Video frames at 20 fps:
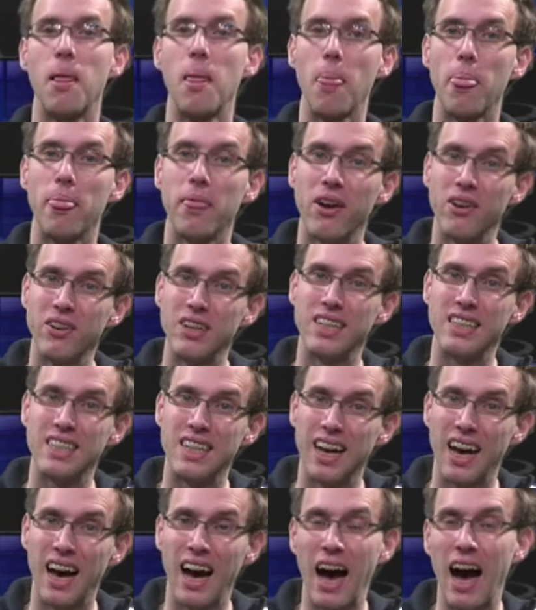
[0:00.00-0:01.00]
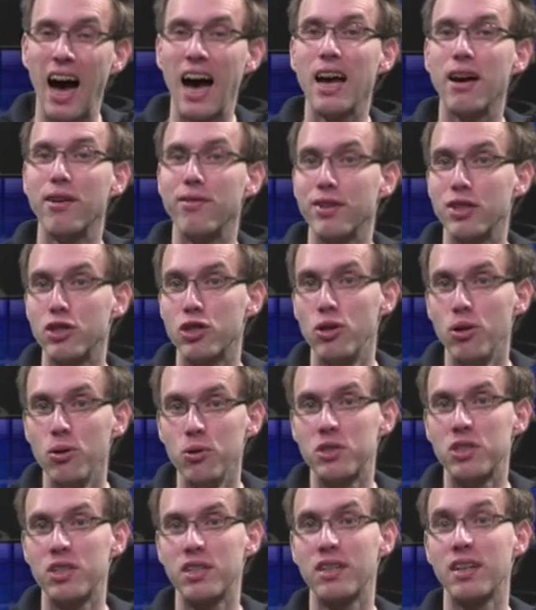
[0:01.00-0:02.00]
Now this i of x looks
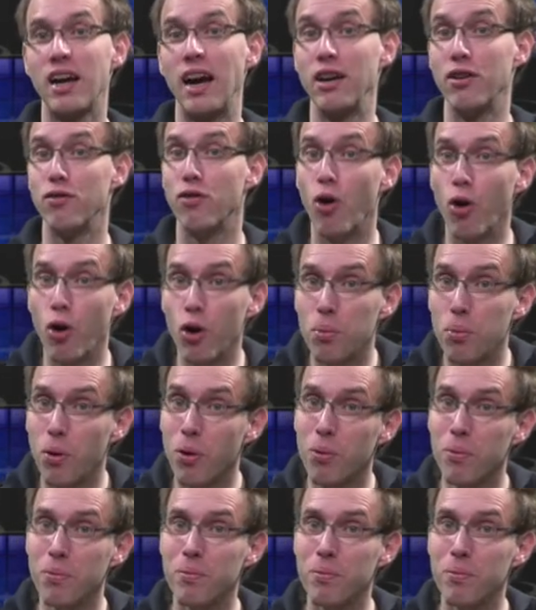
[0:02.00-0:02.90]
kind of horrible